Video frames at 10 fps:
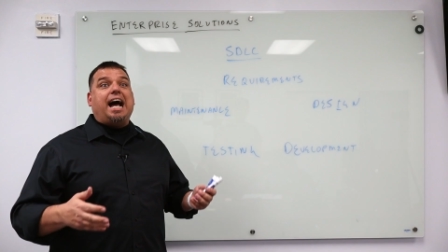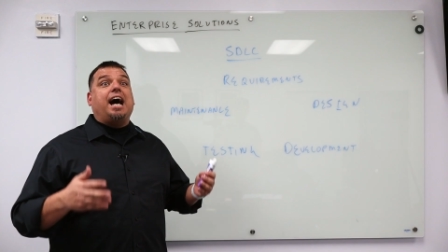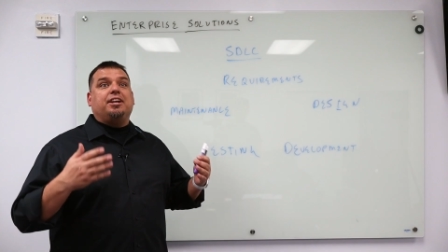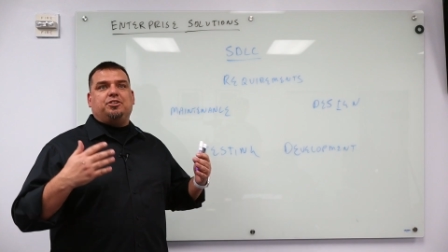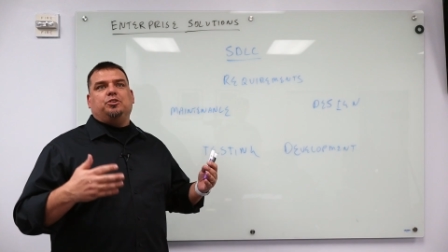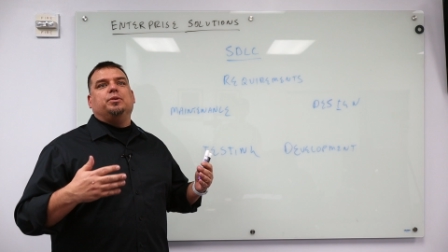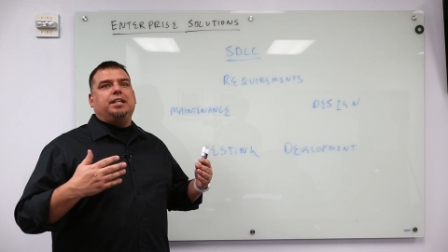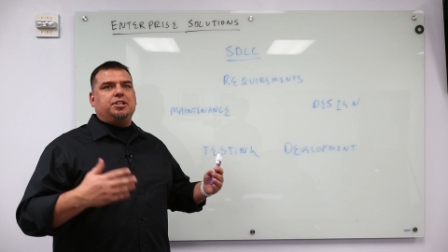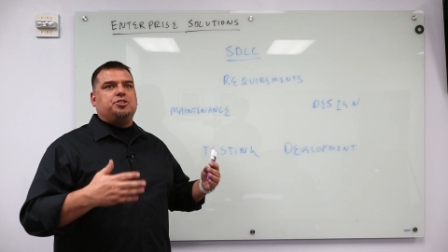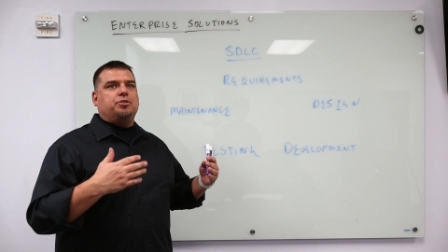how to do an
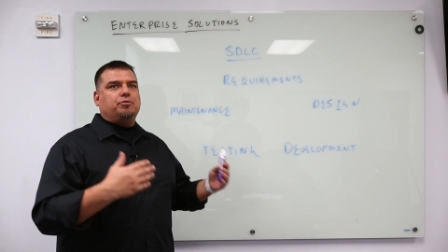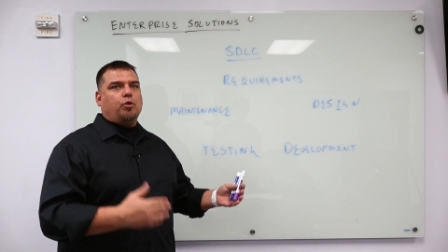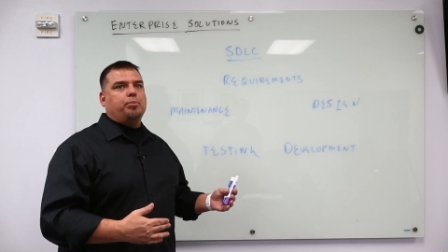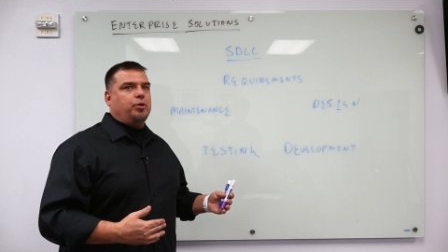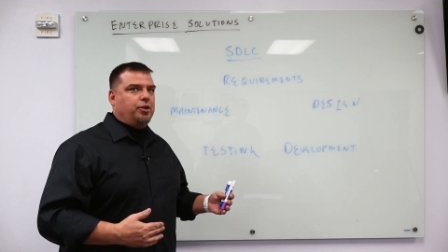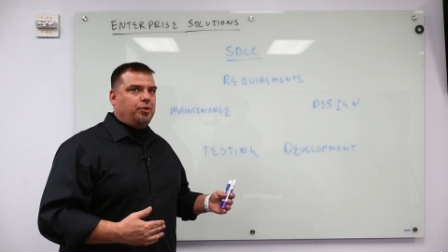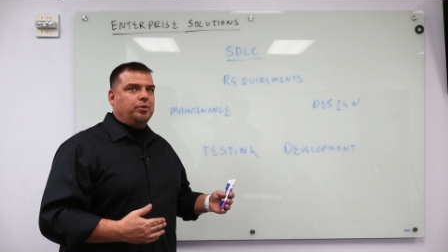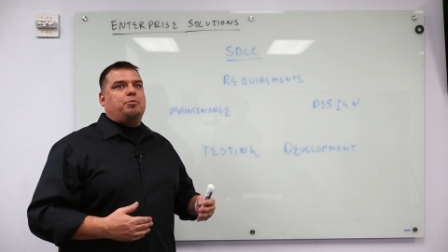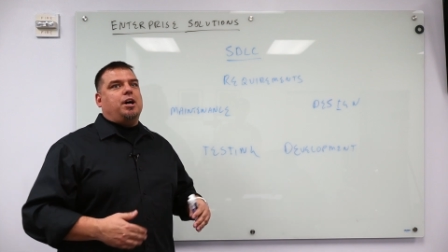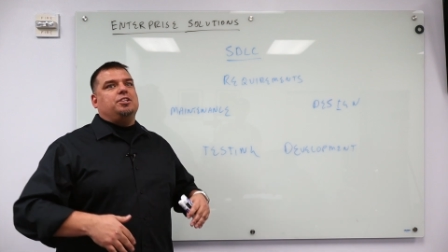Industry four point
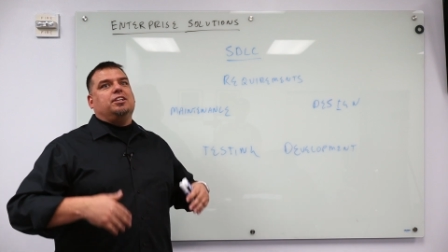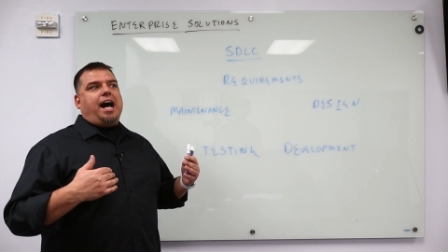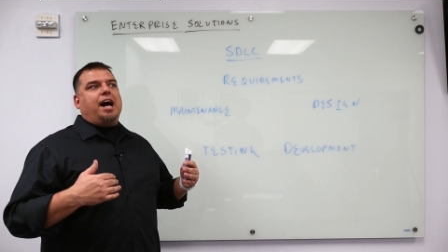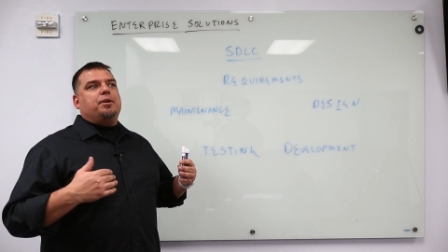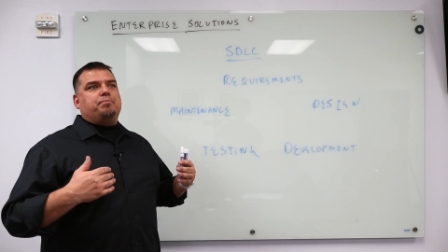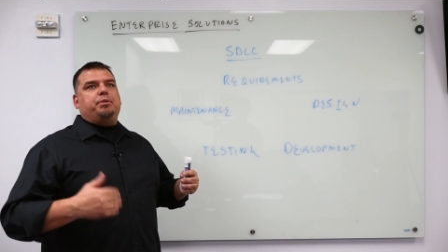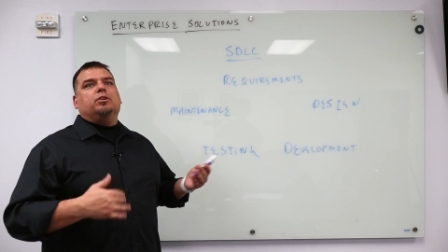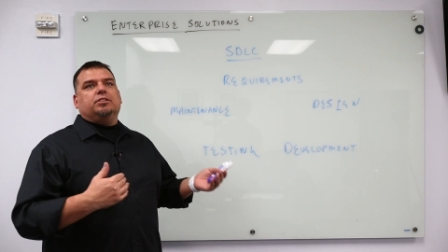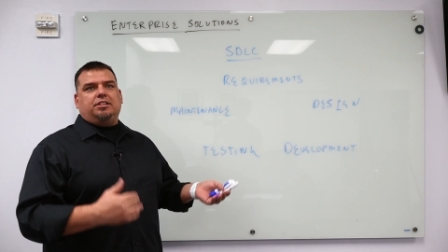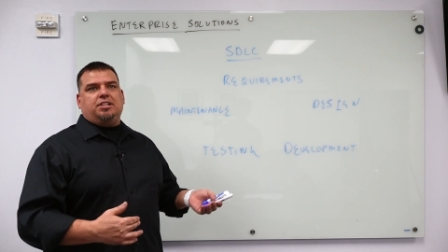oh project, how to
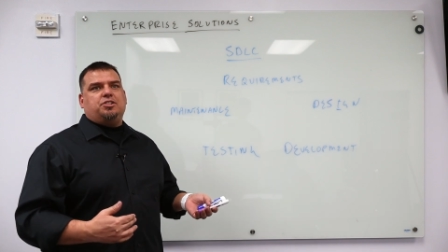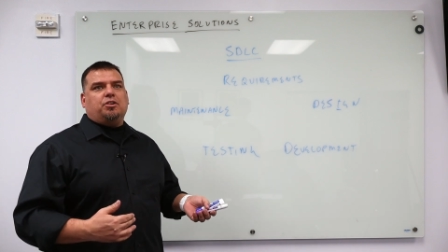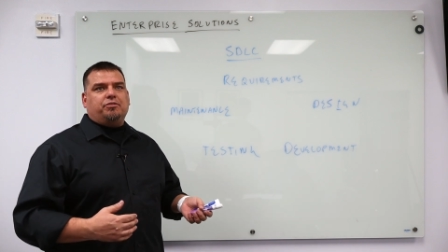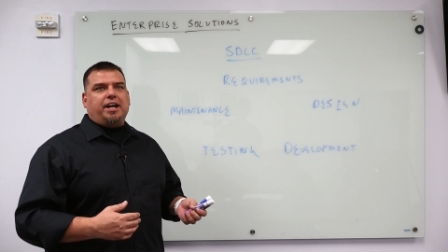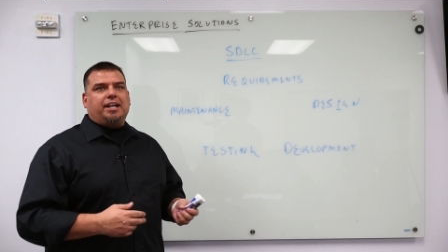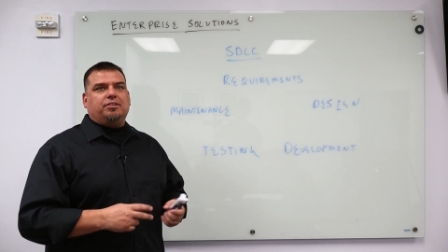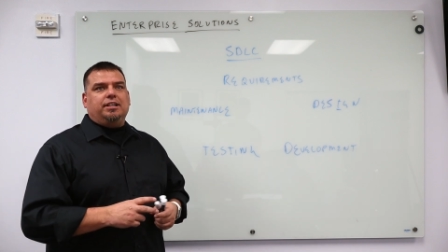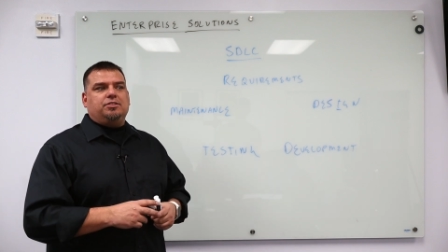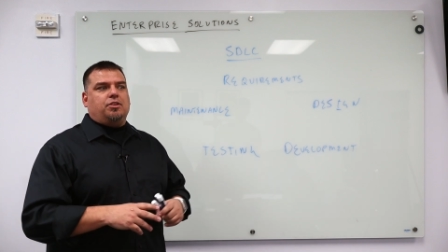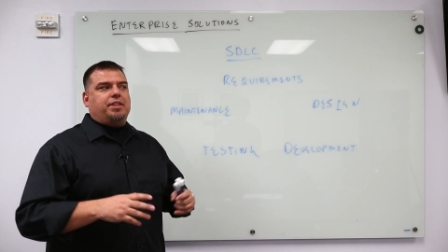build a digital factory.
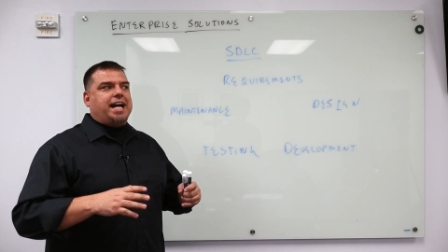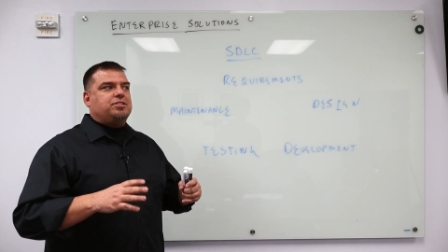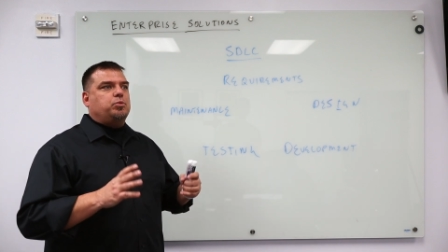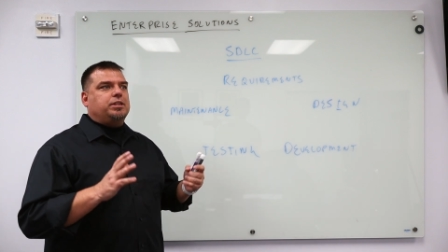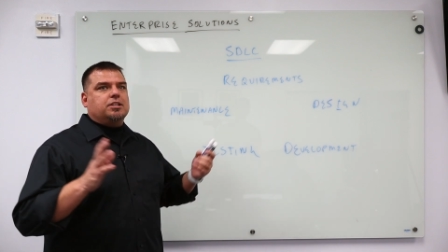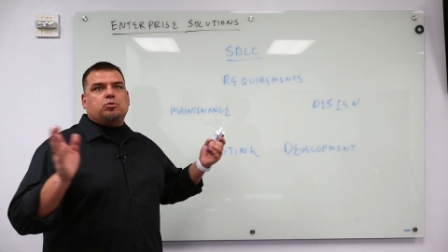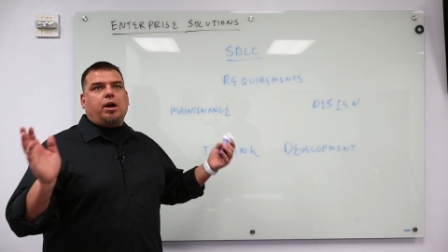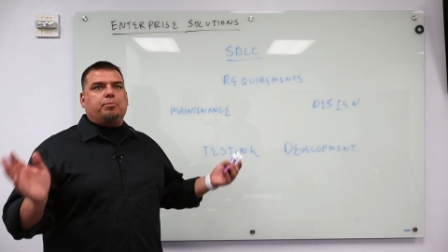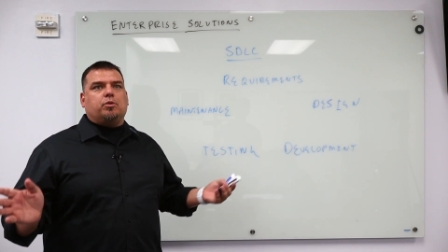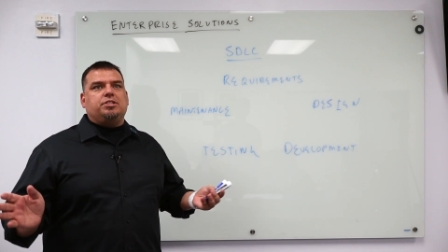So that's what this
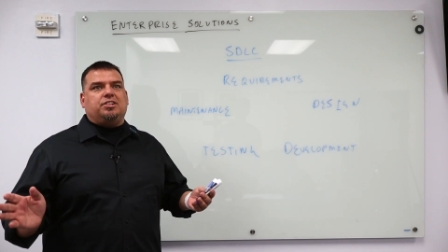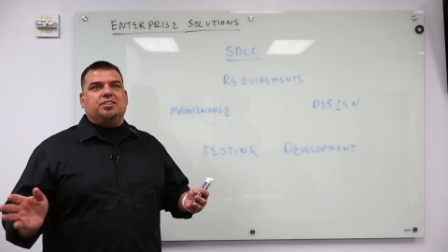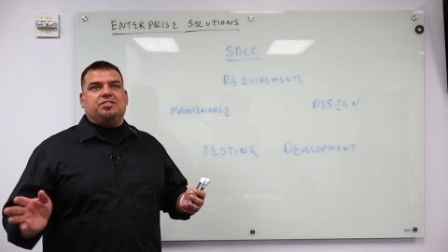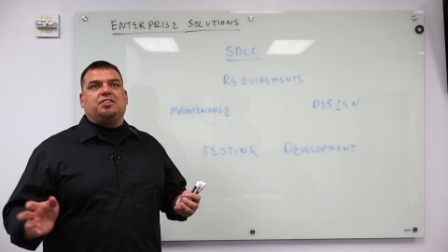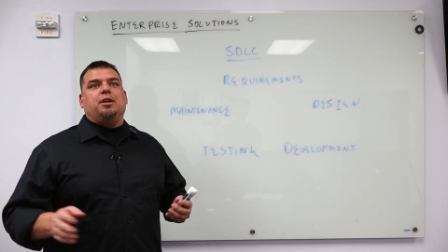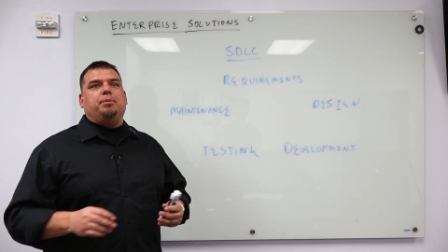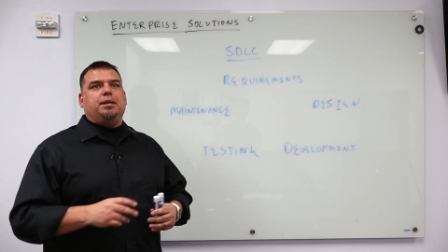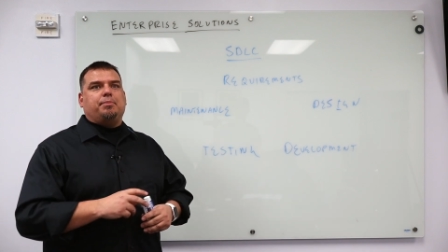whiteboard series is going to be